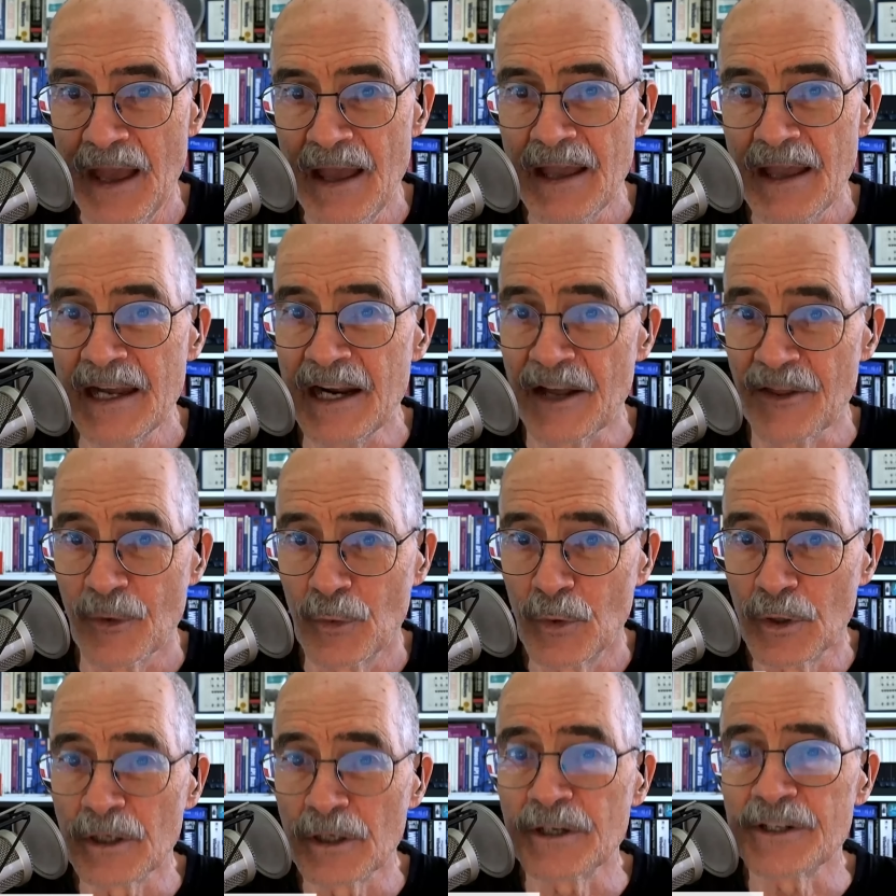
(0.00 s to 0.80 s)
In other
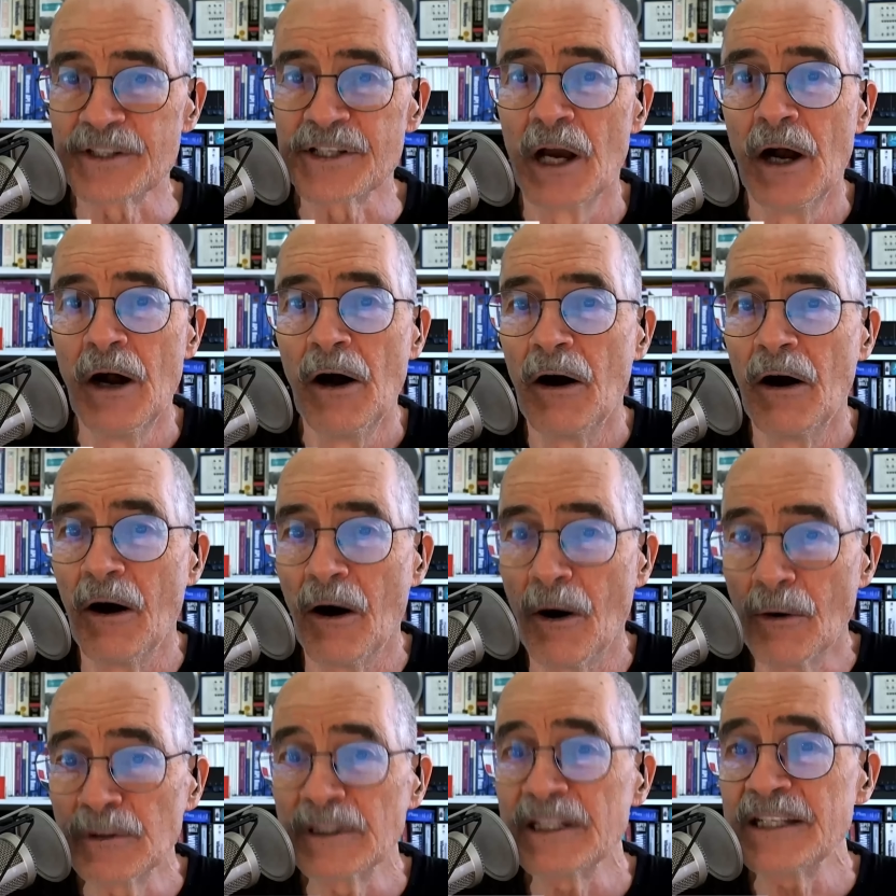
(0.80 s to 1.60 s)
words,
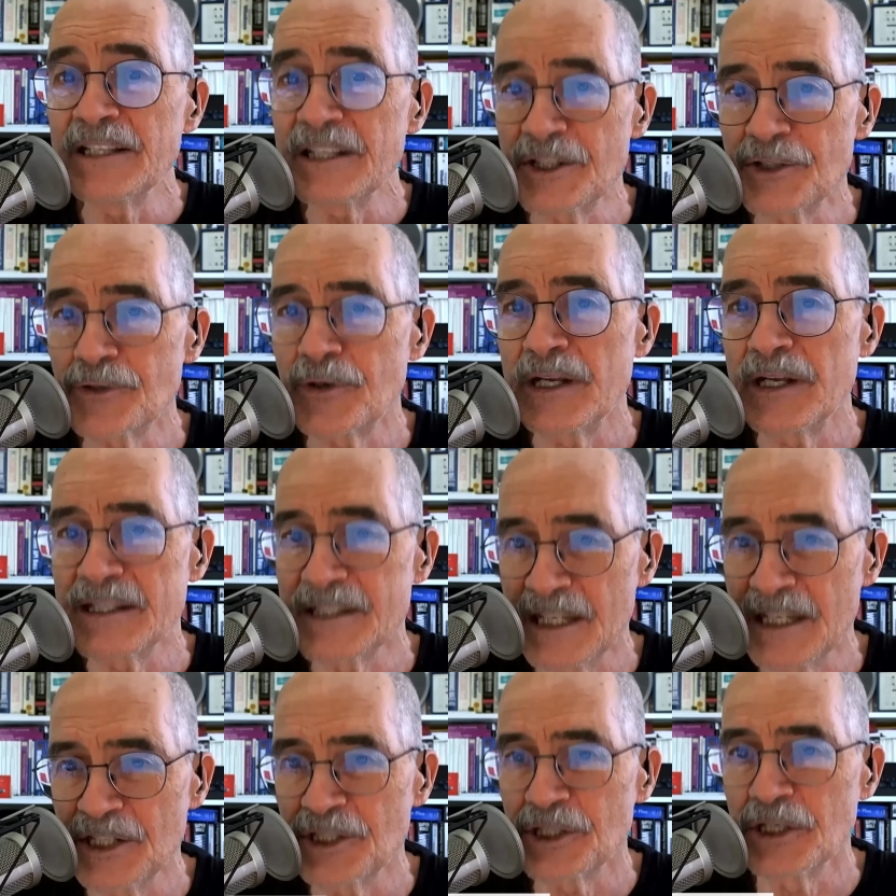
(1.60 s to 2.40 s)
only the
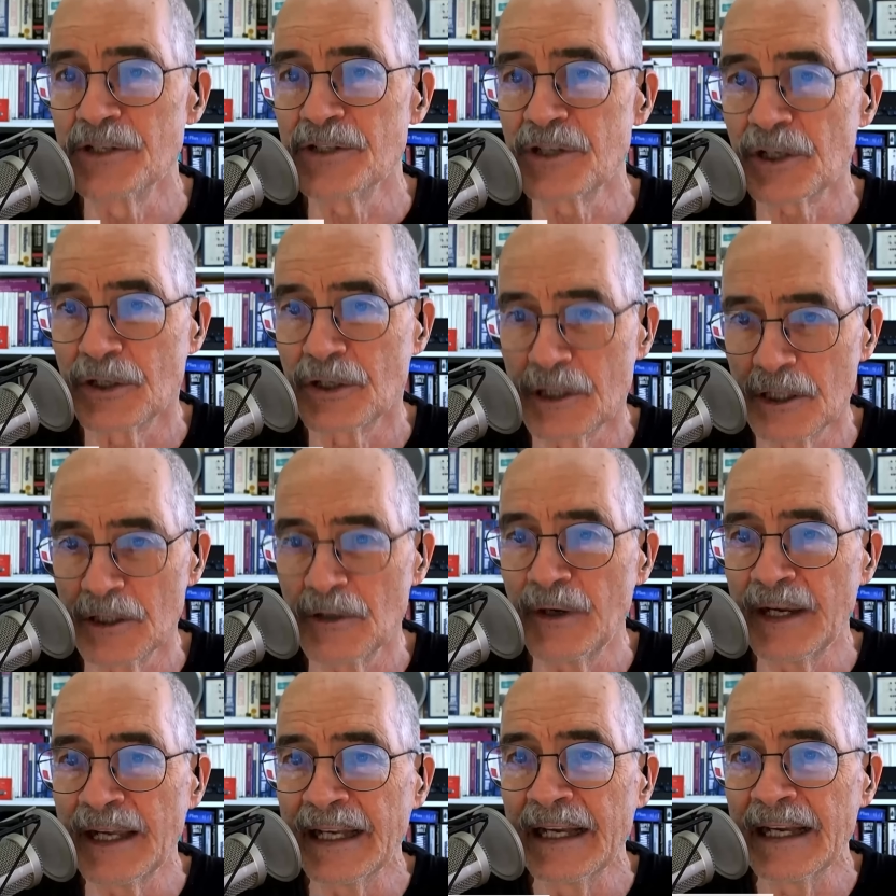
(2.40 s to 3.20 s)
transitions
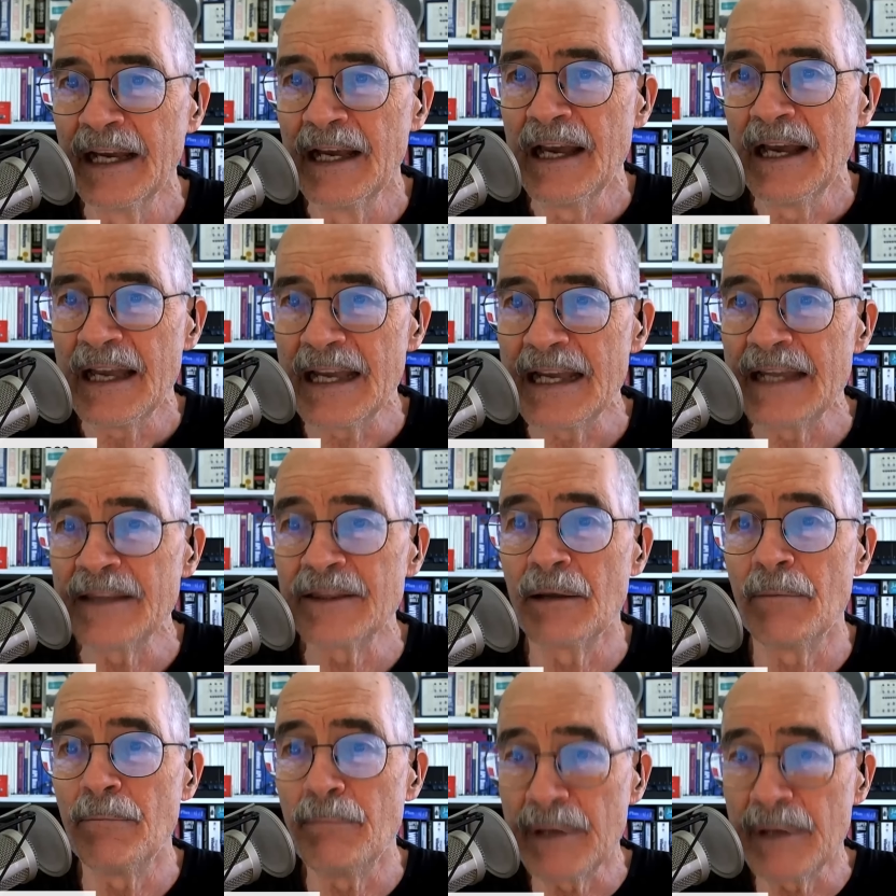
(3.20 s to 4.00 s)
occurring in
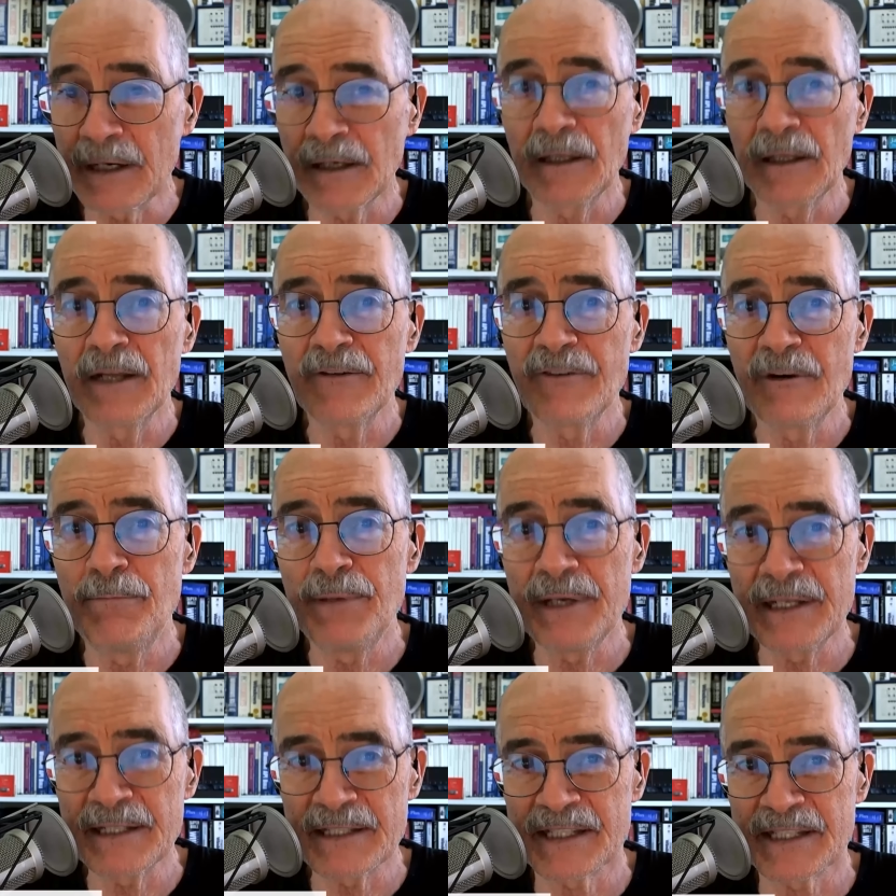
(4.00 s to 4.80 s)
the middle of a
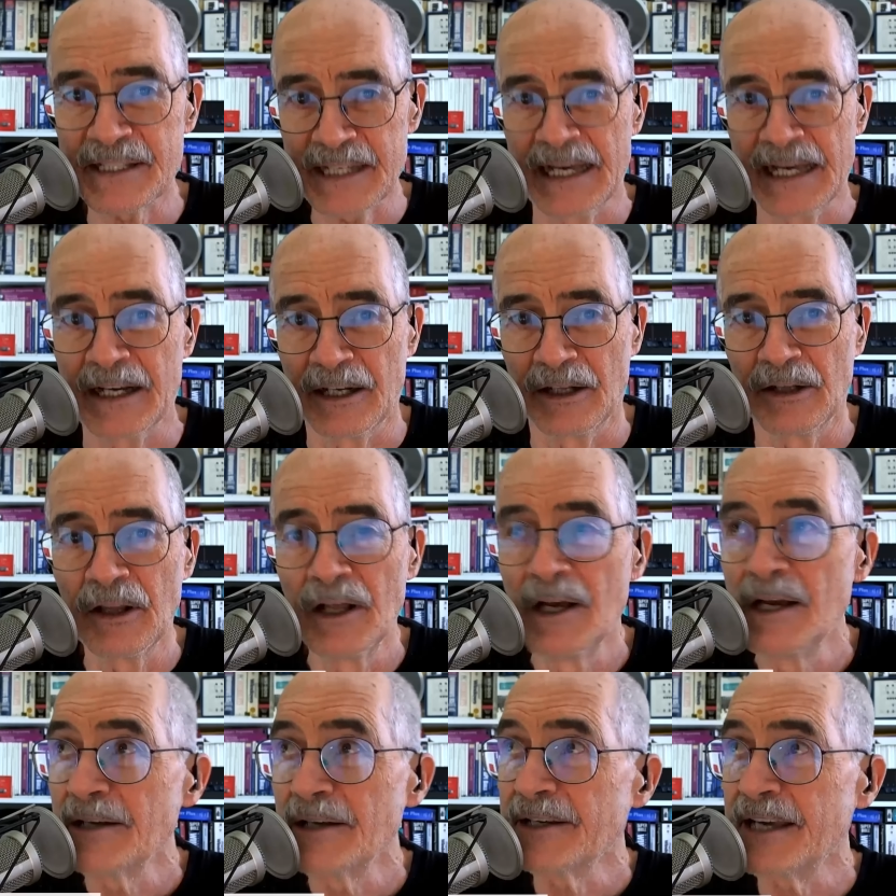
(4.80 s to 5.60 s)
bit cell
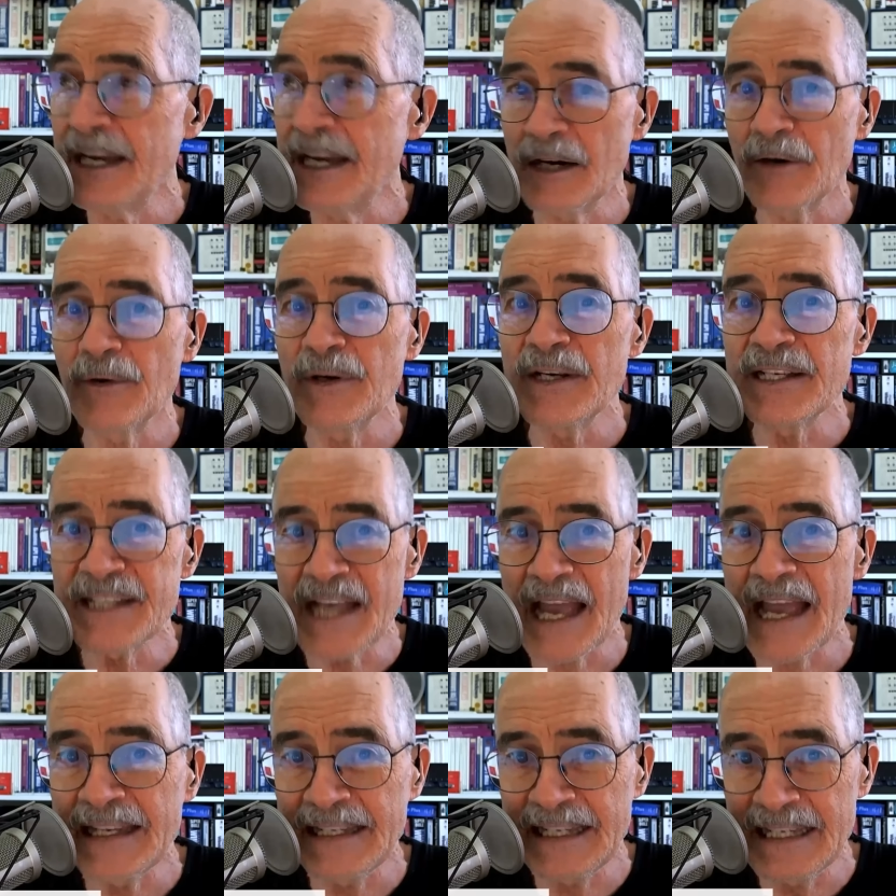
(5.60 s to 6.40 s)
carries
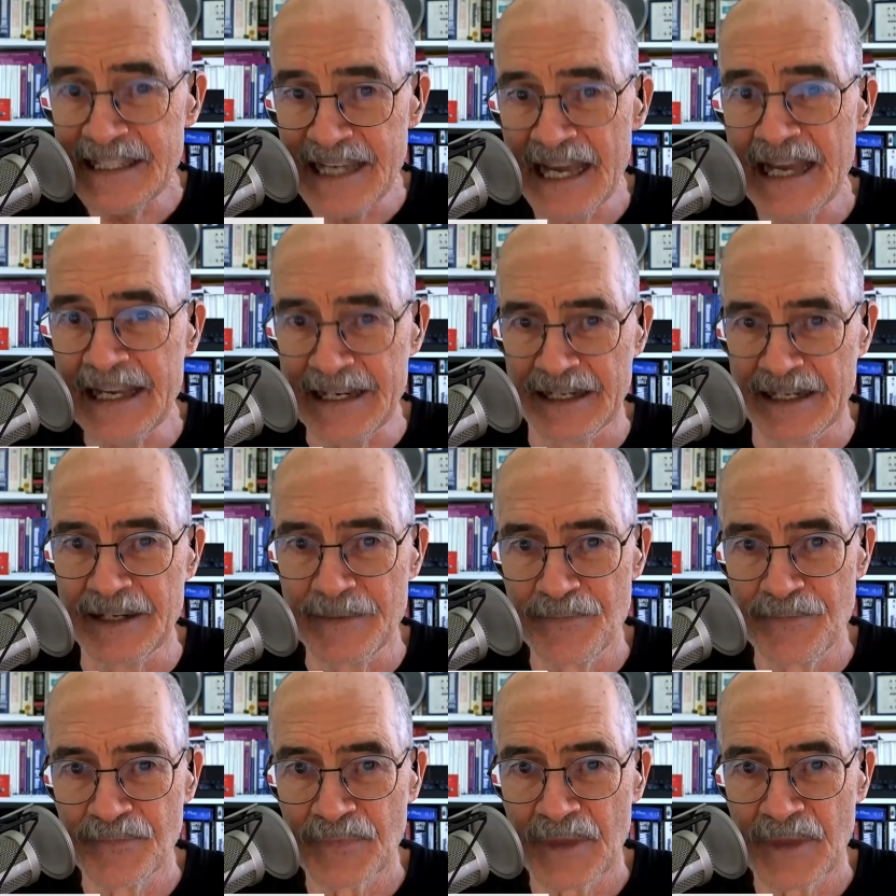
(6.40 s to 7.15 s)
any data.